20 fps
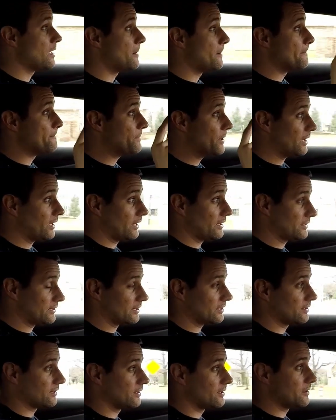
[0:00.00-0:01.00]
But
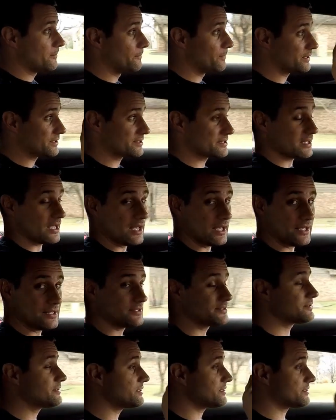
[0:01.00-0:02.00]

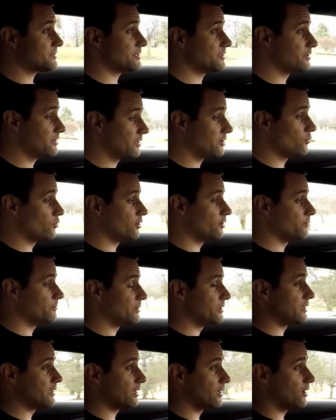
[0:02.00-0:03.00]
besides the steering wheel
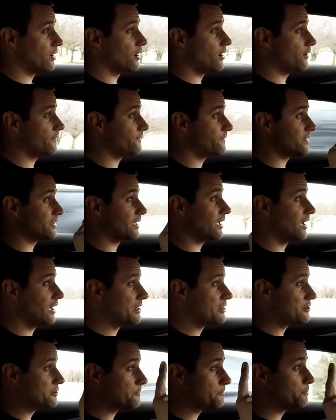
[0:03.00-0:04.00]
being off, the
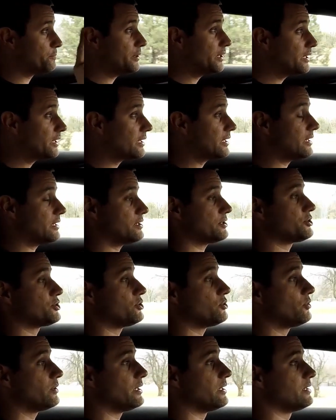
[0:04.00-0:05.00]
other big
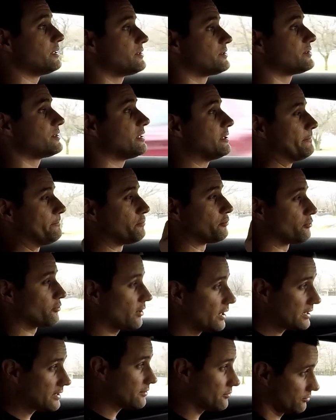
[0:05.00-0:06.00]
issue is the
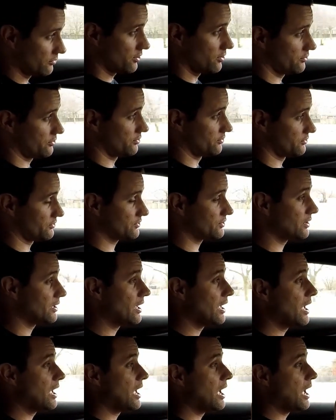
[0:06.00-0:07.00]
brake rotors.
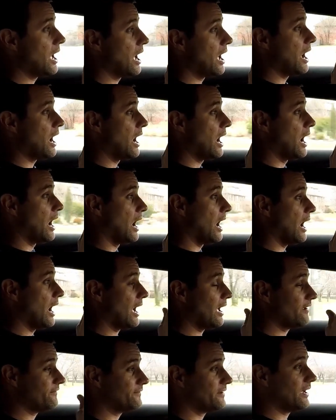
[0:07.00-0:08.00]

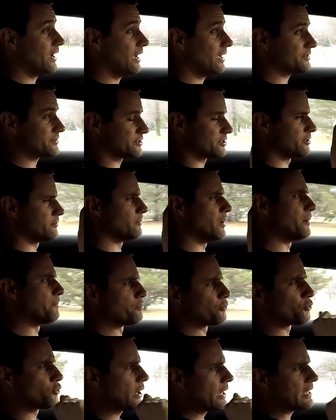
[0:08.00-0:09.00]
I've got some
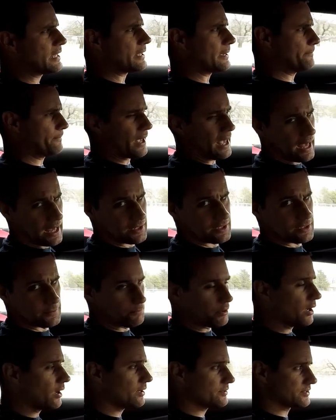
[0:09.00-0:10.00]
brake pad
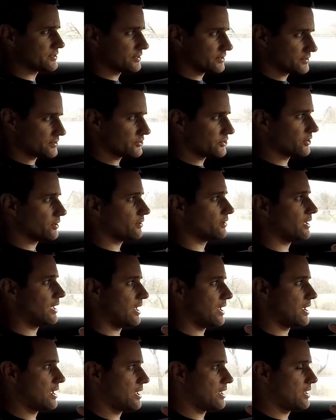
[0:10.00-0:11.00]
deposits,
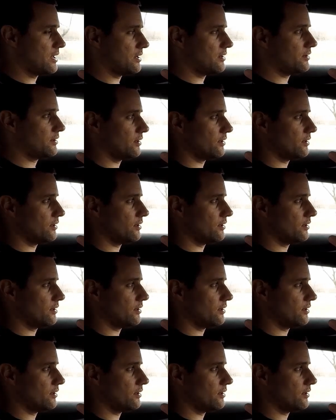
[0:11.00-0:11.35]
and